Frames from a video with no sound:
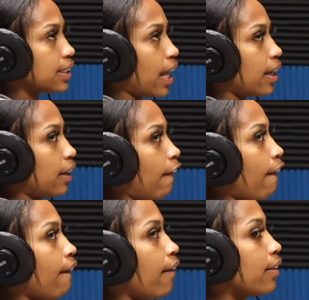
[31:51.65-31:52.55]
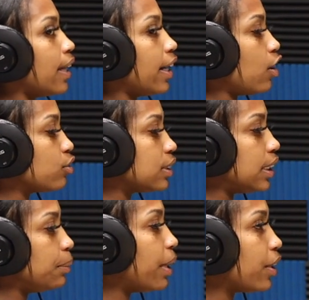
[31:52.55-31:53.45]
Like, they don't
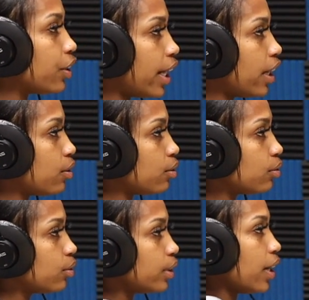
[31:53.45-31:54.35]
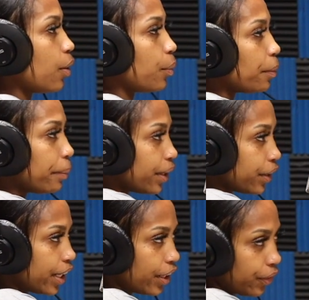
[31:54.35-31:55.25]
see better. They don't want
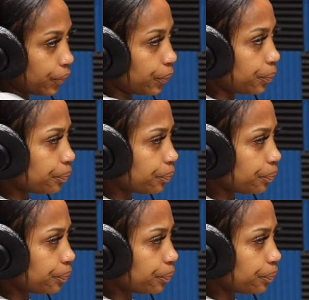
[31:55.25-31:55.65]
better. They don't.